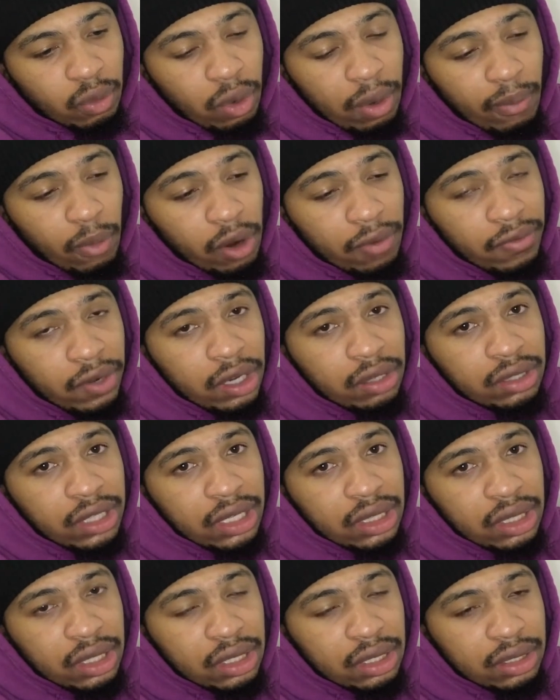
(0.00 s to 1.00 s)
you want more videos
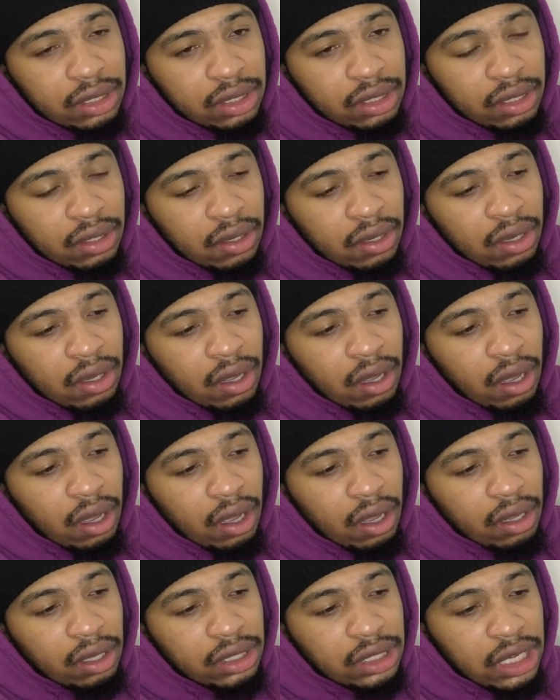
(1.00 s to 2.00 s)
like this,
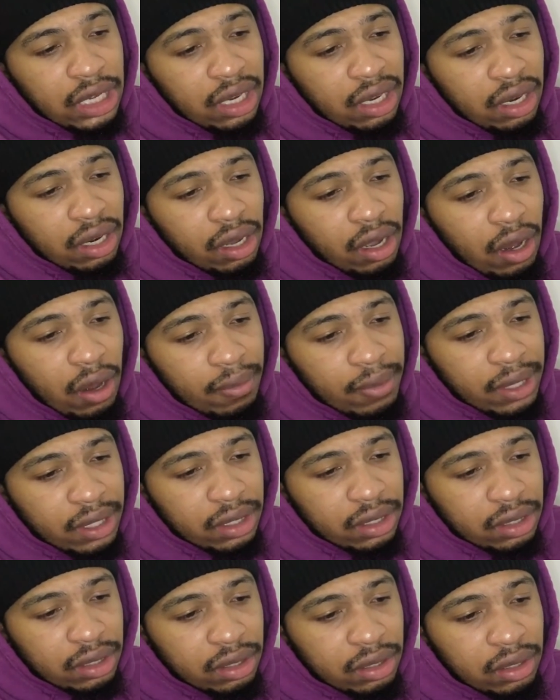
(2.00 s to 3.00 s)
say it in the
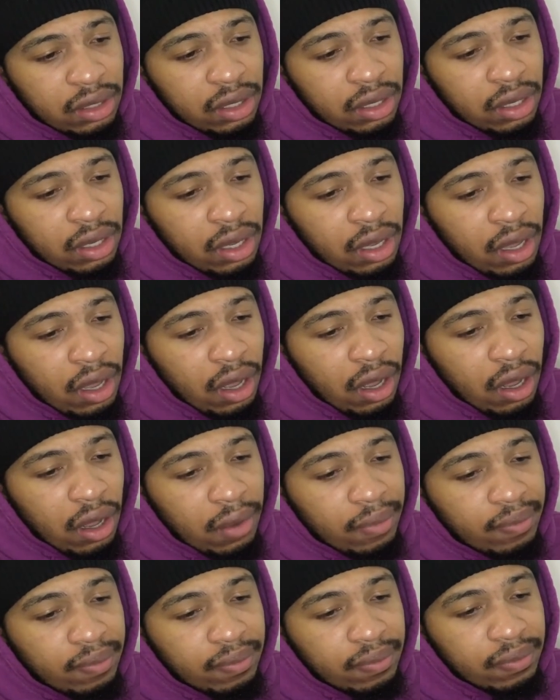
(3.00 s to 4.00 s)
comments.
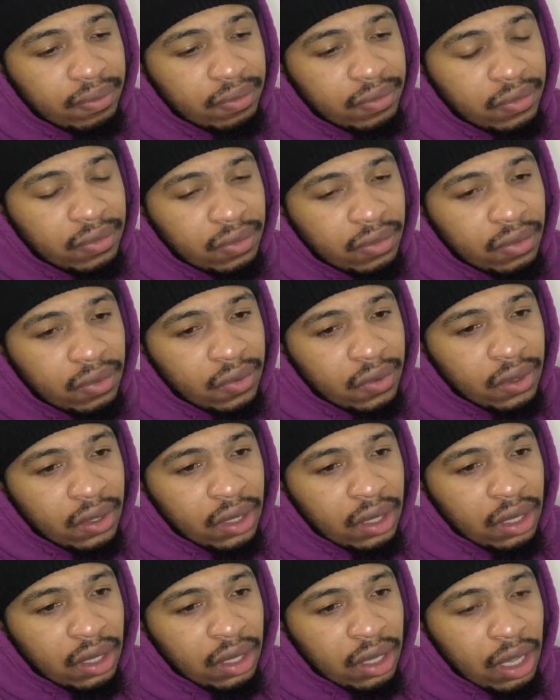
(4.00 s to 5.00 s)
Hit
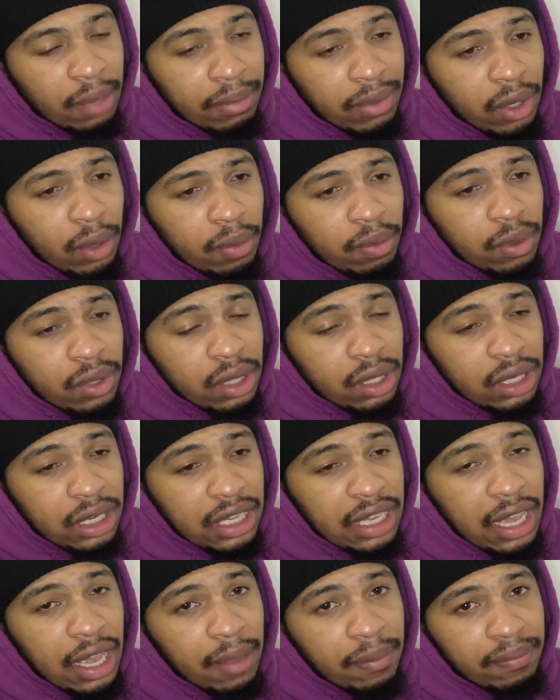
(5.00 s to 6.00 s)
me up with a
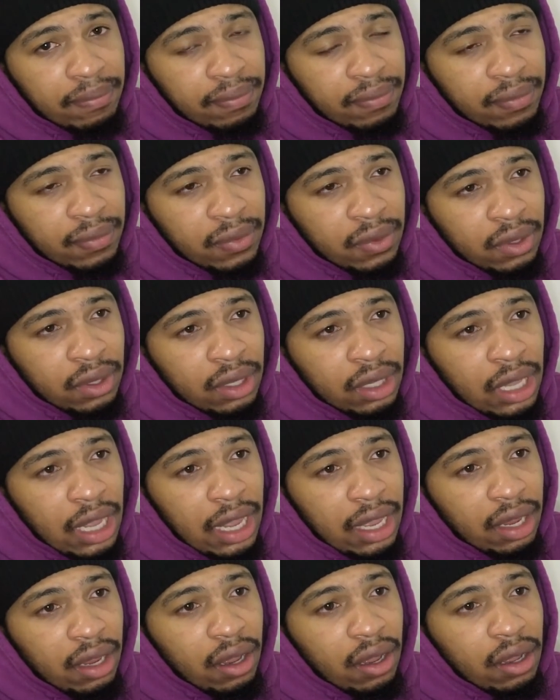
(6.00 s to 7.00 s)
DM
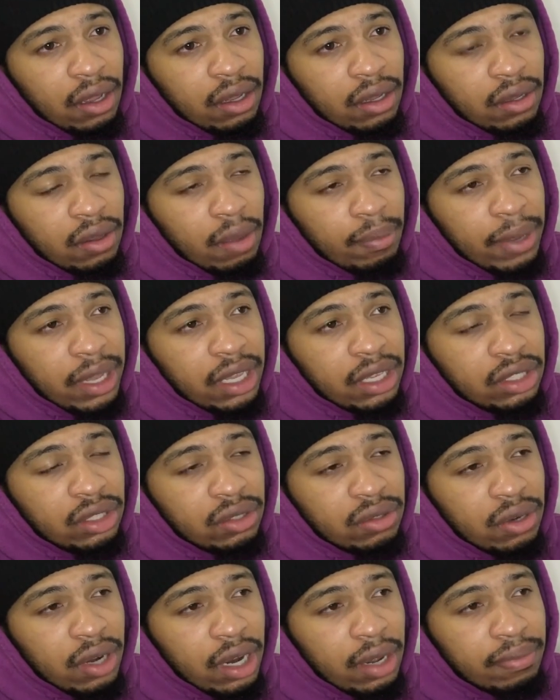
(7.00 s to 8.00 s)
at on my
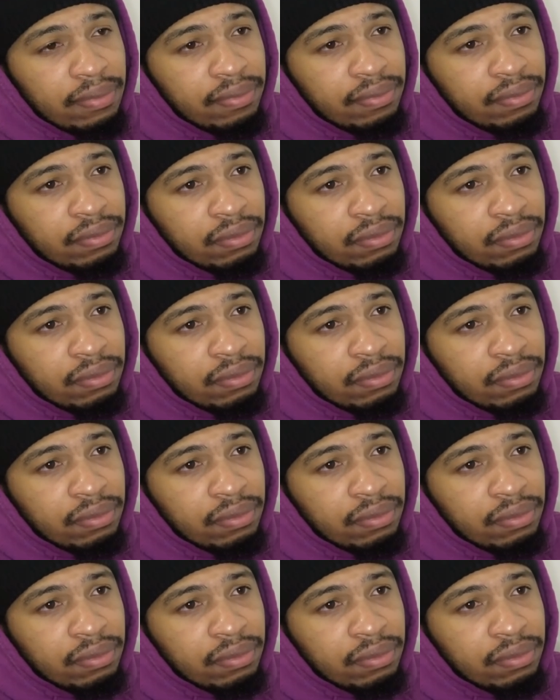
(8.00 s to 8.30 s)
Instagram,